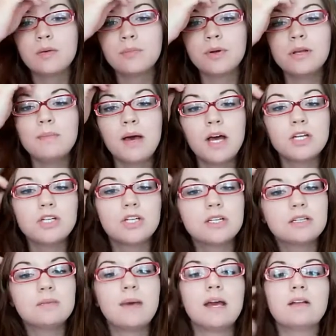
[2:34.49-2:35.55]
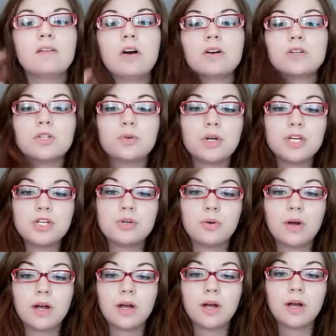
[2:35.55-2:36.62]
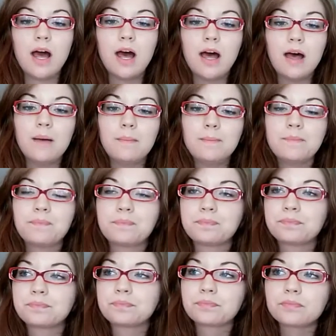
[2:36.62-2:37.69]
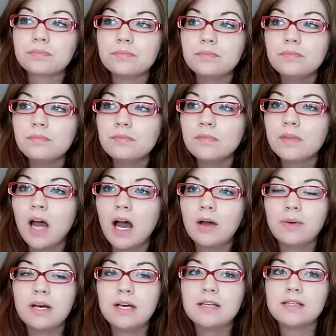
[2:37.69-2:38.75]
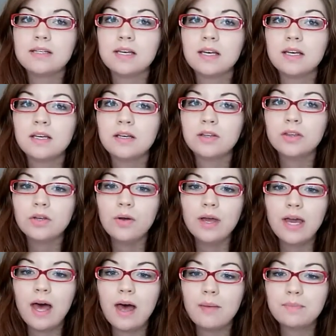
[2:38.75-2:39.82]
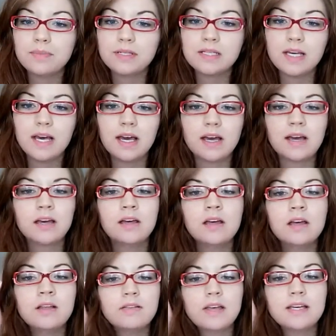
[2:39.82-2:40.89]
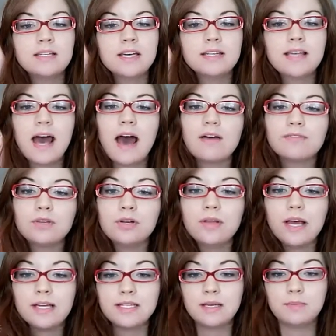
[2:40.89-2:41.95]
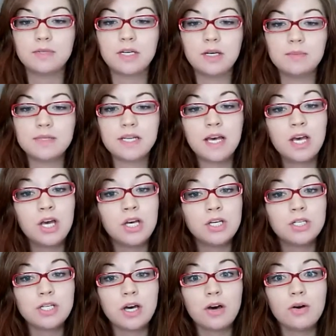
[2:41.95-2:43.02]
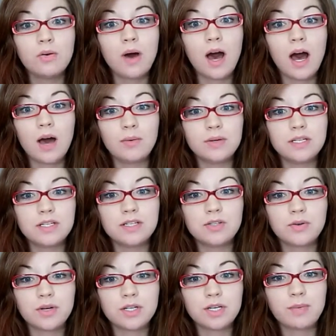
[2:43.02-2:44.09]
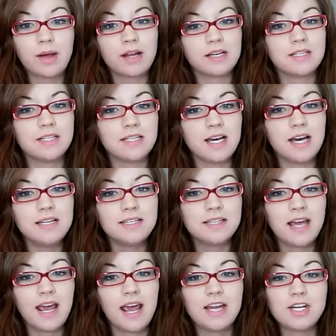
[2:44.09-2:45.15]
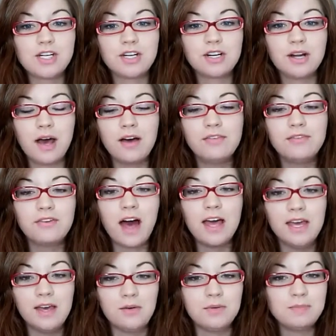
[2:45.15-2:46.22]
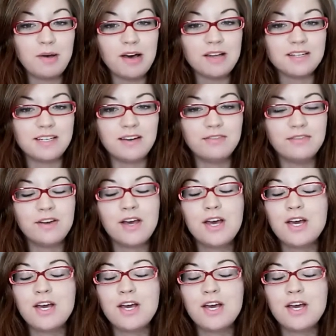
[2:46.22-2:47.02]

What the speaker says: pretty much, just to make a long story short, I was throwing up, sick, things like that, flu-like symptoms. So I went to the store and took a pregnancy test, and sure enough, it was positive.